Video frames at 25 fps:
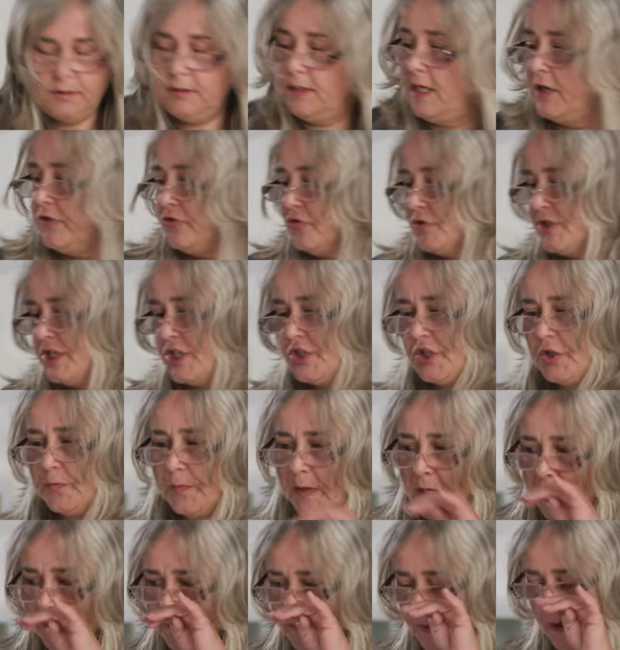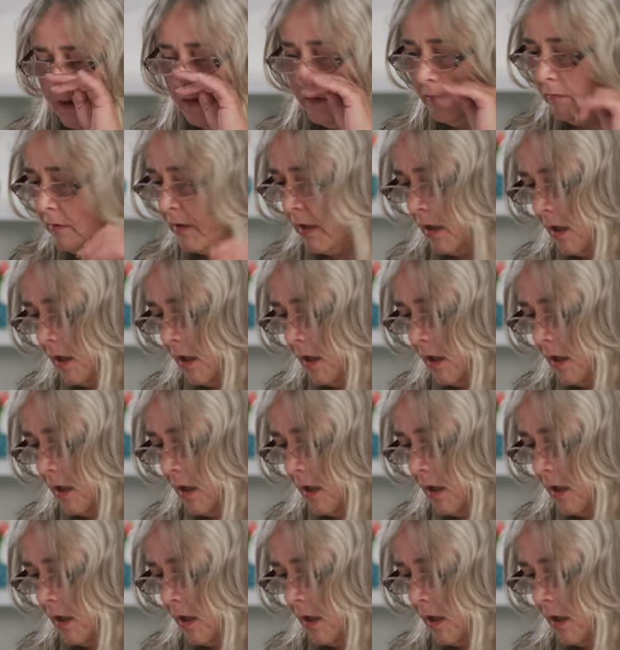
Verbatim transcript: Natural tissue paper.